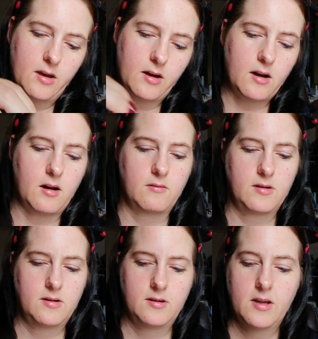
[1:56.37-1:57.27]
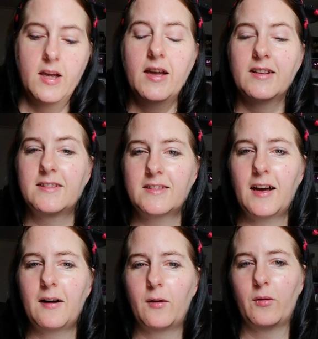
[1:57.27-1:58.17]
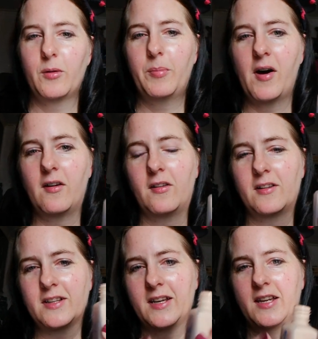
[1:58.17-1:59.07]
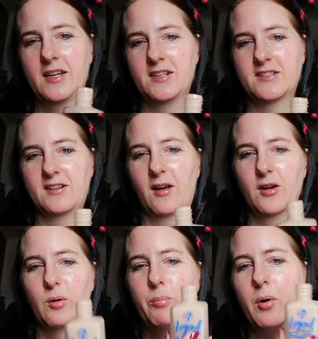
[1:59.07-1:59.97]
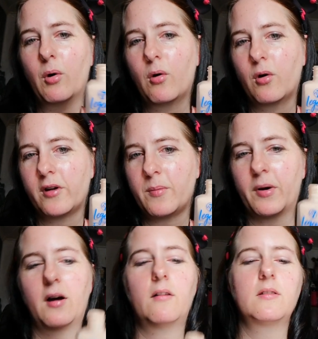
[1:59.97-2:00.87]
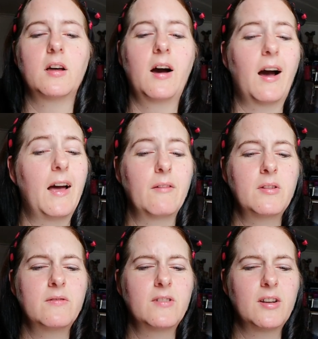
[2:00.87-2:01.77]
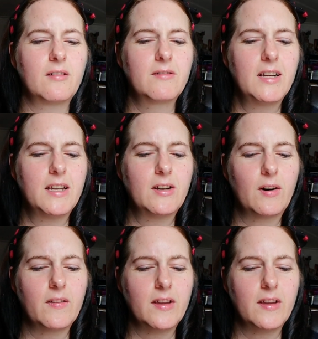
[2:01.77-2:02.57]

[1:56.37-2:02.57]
Oh, so the bottle, it's like a pori bottle. I have not really got